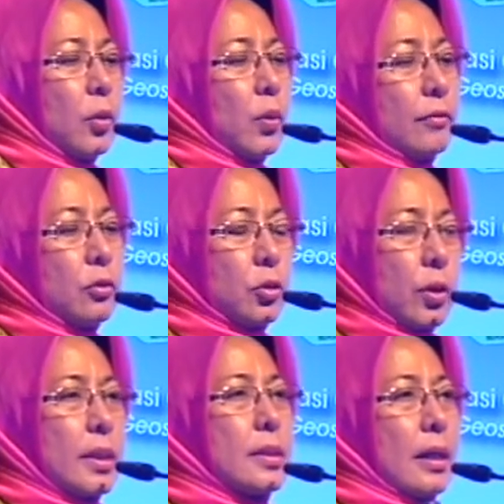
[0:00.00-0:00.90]
we have to
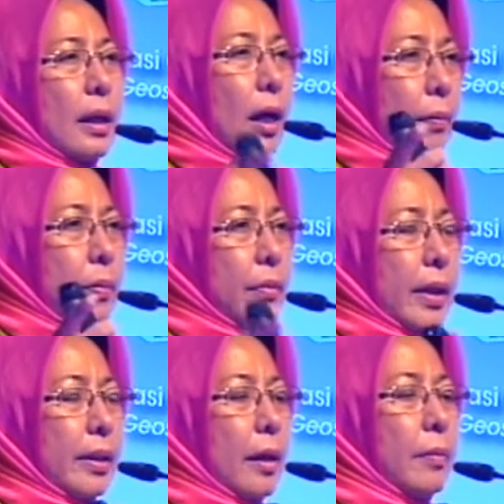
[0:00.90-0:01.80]
trace
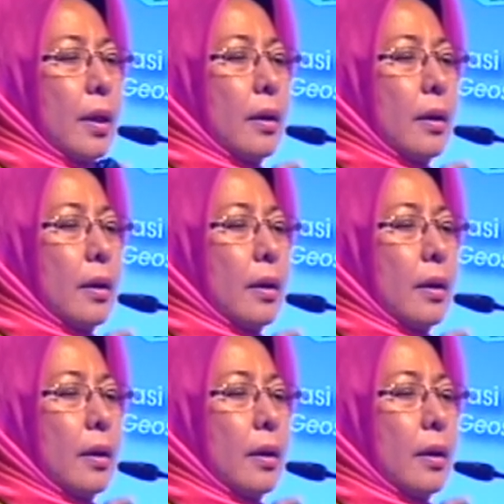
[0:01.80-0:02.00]
right up.